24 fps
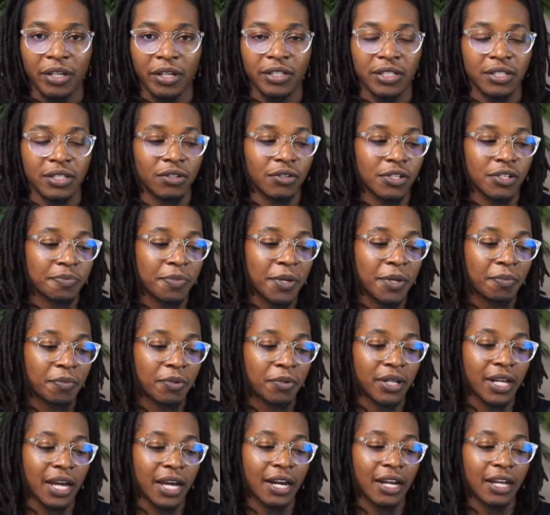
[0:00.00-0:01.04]
It's those people
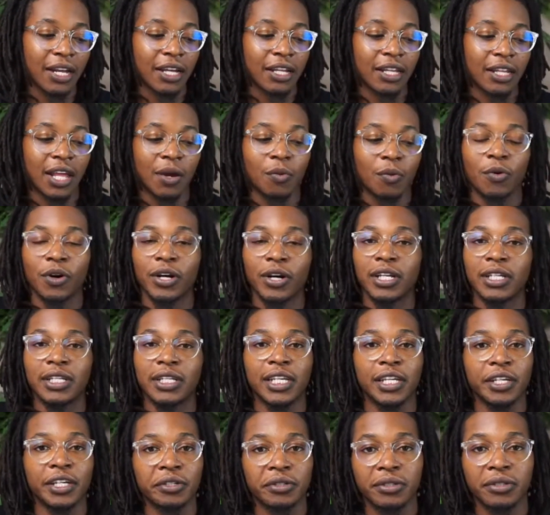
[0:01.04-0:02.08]
that they want a
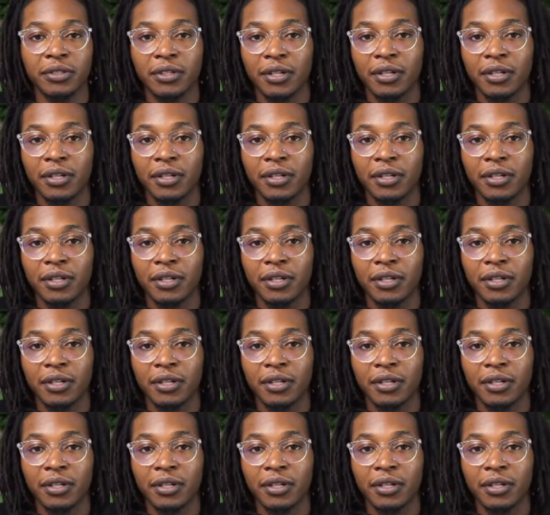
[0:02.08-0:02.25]
deal